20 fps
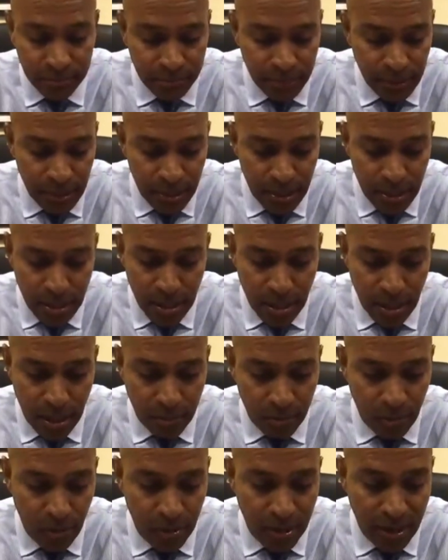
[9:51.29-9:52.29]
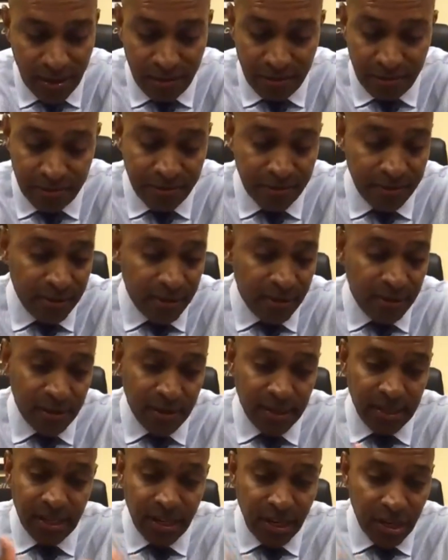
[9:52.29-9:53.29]
Uh, we have uh, an
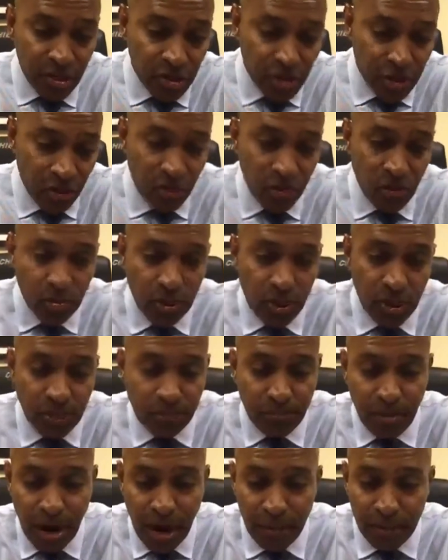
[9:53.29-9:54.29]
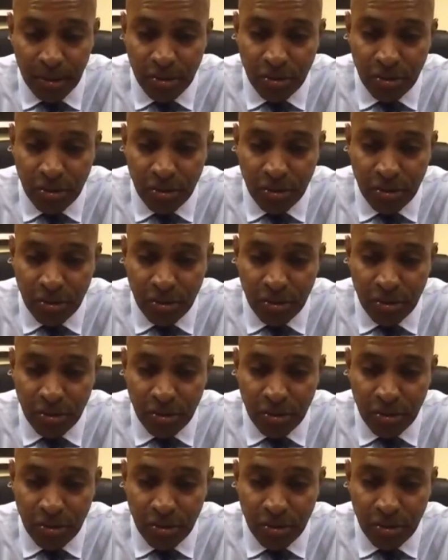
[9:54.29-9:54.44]
initial uh, primer to it